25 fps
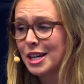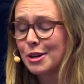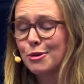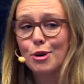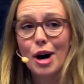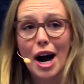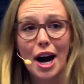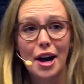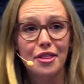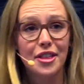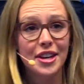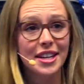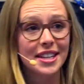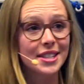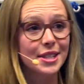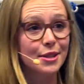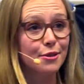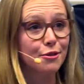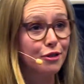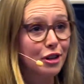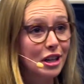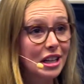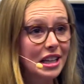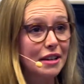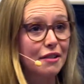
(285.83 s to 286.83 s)
Well, I think it's a
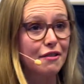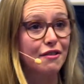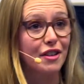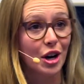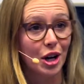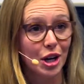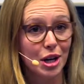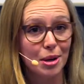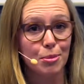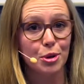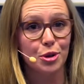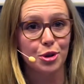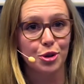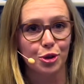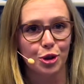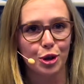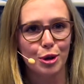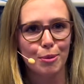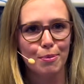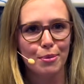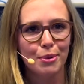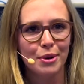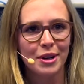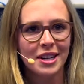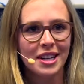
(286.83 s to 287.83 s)
really valuable
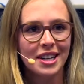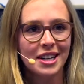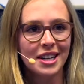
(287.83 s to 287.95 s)
group.